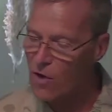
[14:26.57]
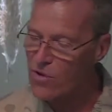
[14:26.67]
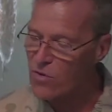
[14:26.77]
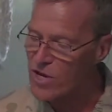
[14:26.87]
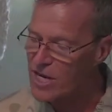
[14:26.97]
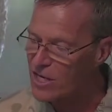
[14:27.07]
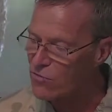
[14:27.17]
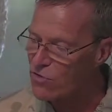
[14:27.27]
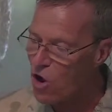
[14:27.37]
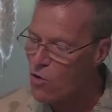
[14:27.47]
we read in
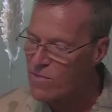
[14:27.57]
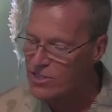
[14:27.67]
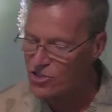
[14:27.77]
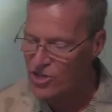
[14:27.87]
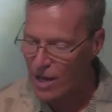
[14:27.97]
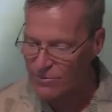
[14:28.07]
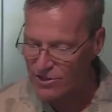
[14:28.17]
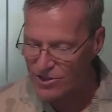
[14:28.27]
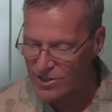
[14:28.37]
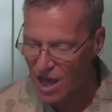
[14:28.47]
Romans chapter
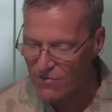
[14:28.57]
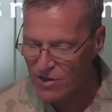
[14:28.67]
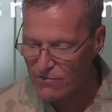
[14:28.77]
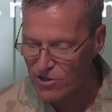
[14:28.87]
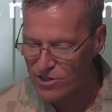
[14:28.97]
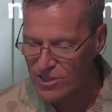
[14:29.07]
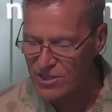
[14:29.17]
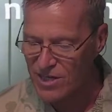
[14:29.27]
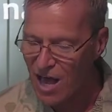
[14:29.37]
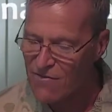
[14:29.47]
7, verse
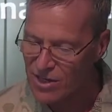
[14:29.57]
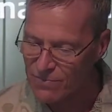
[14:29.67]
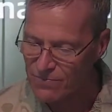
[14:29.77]
7.